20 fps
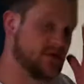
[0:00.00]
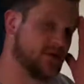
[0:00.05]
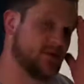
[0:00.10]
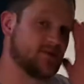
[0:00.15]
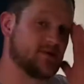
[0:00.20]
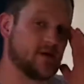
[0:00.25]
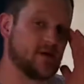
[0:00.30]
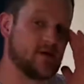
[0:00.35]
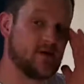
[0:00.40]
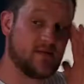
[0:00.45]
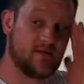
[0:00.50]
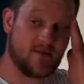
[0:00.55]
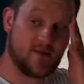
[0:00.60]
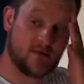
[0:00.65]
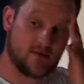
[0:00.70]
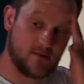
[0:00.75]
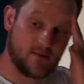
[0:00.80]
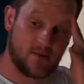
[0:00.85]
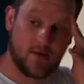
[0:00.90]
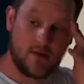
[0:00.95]
the tips I can give you
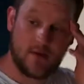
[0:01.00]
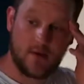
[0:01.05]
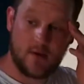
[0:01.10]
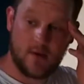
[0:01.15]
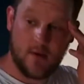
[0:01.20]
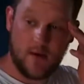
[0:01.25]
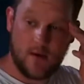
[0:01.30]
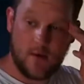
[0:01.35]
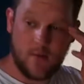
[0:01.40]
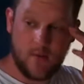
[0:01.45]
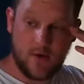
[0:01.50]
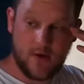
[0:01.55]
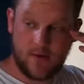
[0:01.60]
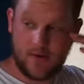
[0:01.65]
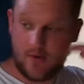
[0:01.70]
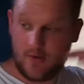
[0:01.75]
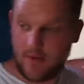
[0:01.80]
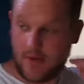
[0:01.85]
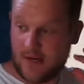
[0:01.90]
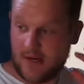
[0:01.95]
this week.
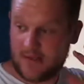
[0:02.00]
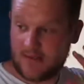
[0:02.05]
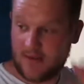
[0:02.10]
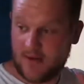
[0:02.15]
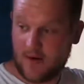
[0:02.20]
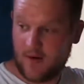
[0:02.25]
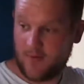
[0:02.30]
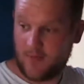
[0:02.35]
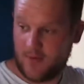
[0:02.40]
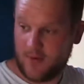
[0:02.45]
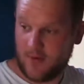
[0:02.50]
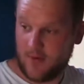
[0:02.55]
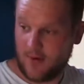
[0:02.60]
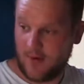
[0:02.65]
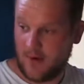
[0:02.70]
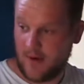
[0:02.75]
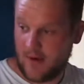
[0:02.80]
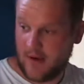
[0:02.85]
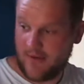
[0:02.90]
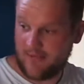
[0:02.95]
Well, you guys, I hope you
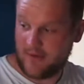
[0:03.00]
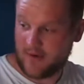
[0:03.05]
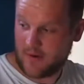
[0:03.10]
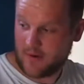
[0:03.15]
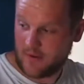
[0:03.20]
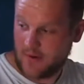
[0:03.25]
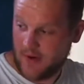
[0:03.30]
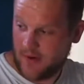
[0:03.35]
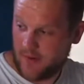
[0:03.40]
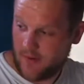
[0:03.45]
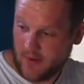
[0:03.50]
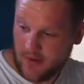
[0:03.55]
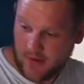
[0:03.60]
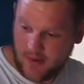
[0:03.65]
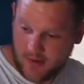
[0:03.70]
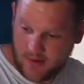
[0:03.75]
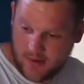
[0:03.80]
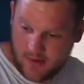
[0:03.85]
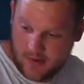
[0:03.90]
are having a great week.